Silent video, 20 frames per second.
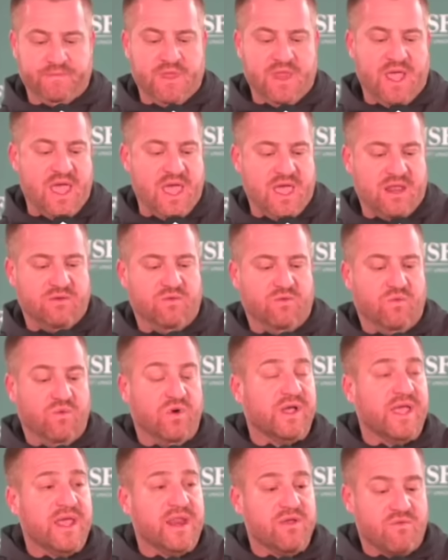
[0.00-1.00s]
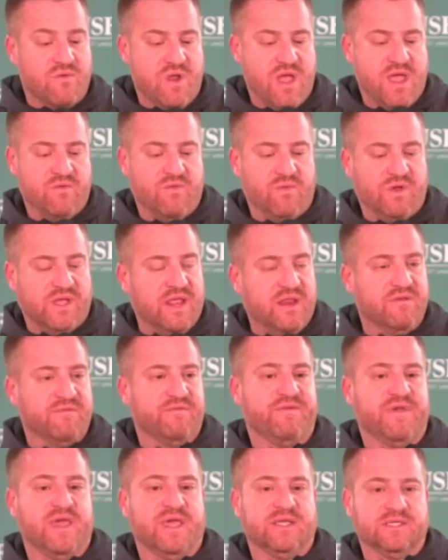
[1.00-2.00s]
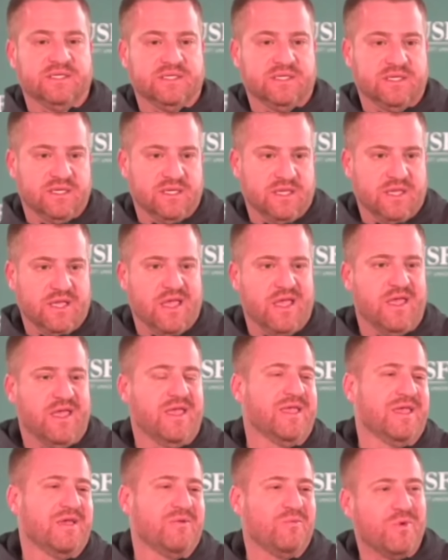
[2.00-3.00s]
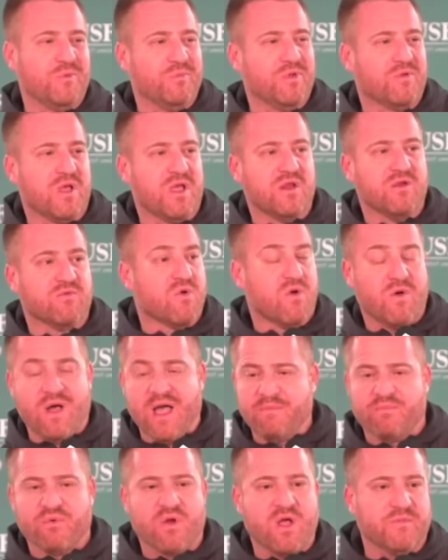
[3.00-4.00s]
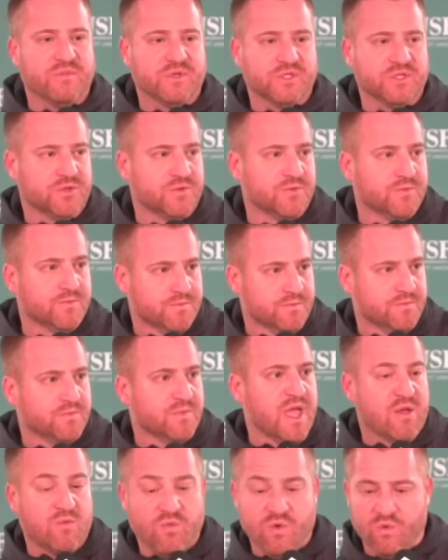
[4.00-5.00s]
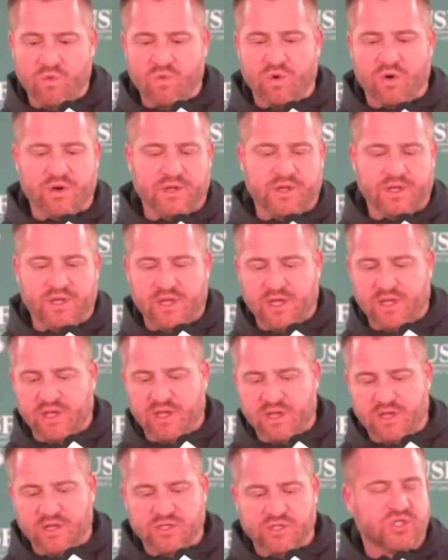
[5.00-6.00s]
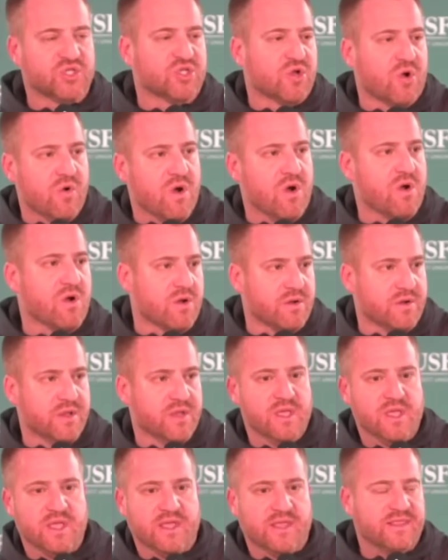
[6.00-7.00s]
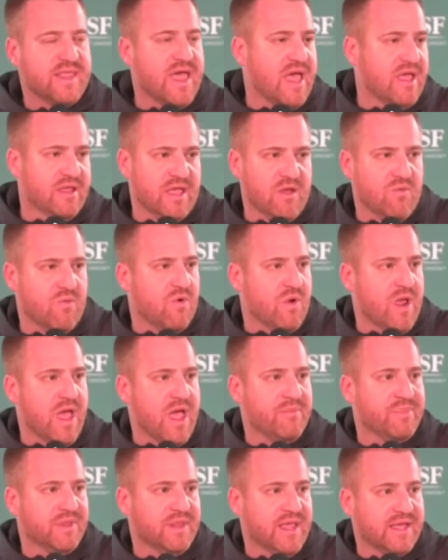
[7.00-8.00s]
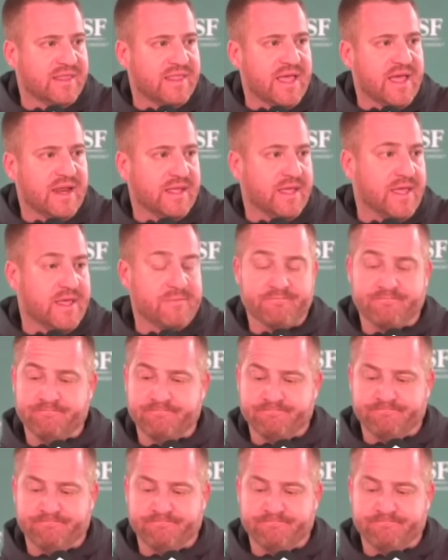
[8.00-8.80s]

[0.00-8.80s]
And we'll get it right. We'll get it fixed. And we'll be ready to roll, I promise you. And we'll work so hard that it won't happen like that again.